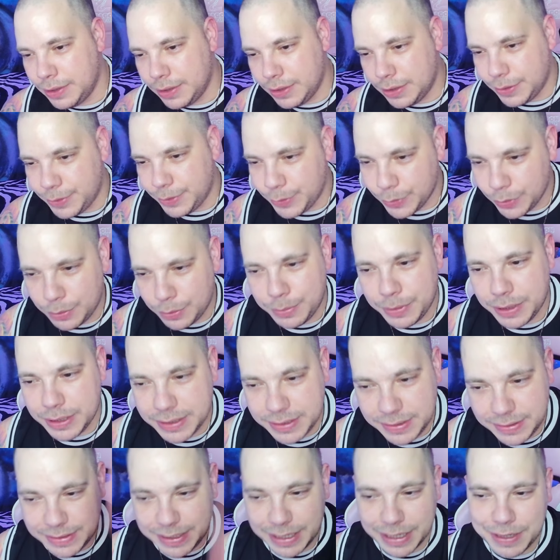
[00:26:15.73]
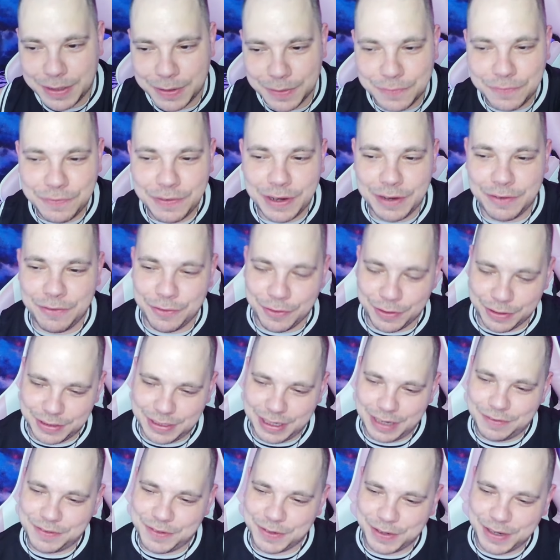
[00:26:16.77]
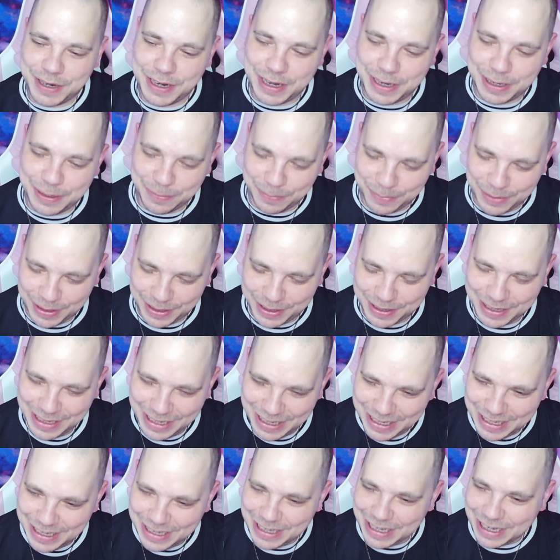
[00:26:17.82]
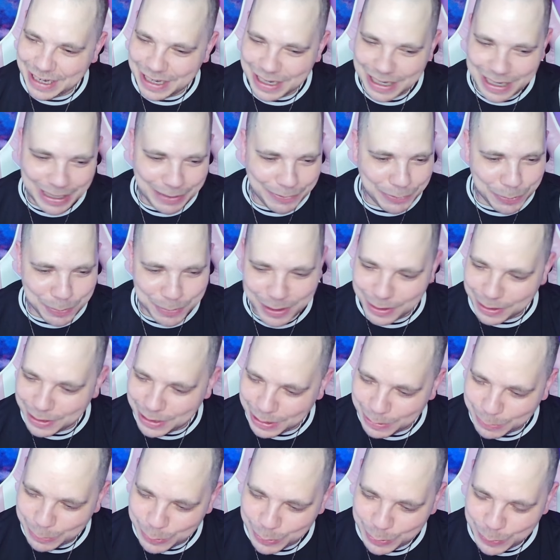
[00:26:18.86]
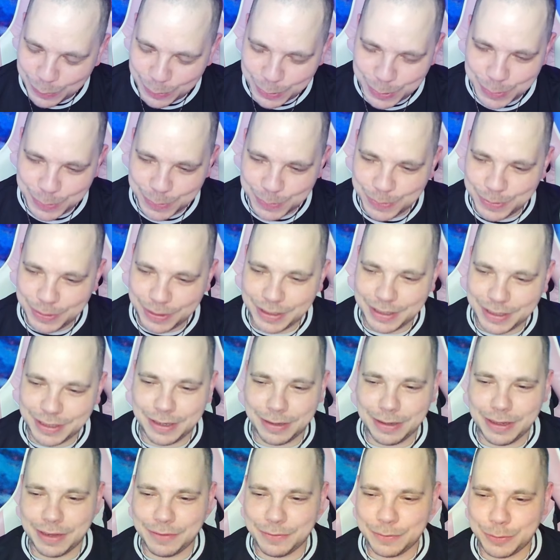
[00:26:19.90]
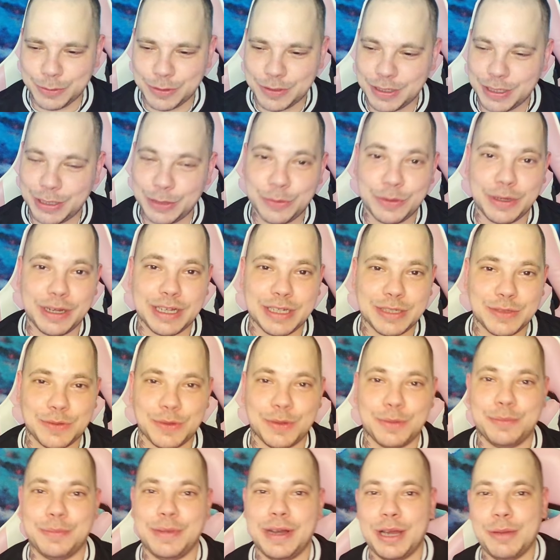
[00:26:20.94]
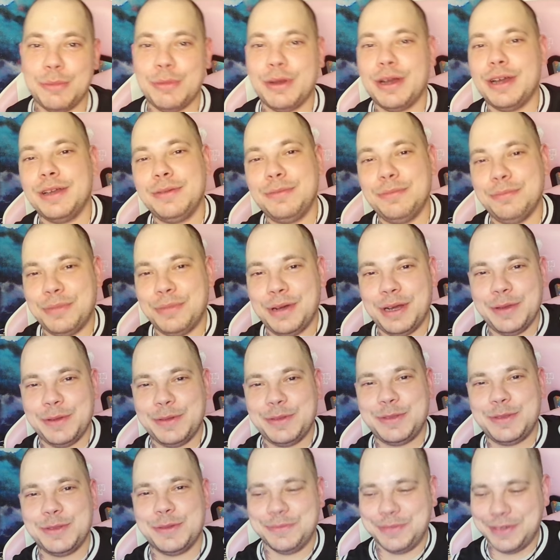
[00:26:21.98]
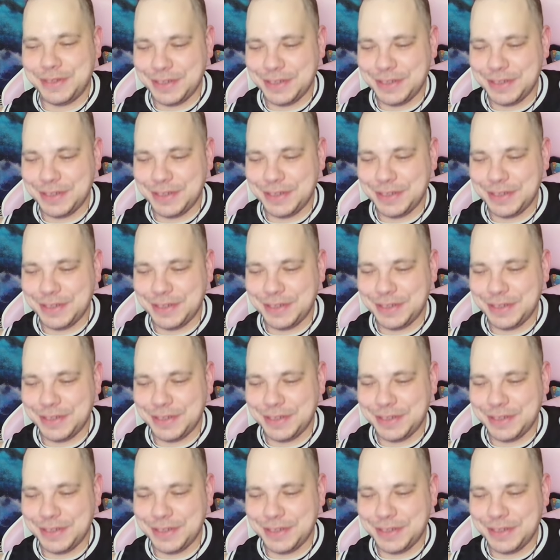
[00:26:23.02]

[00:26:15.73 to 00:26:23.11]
You are my second favorite after Harry Mack. I love you, man. Keep doing what you're doing, and I love you. See you in the next one. Bye bye. Bye, YouTube.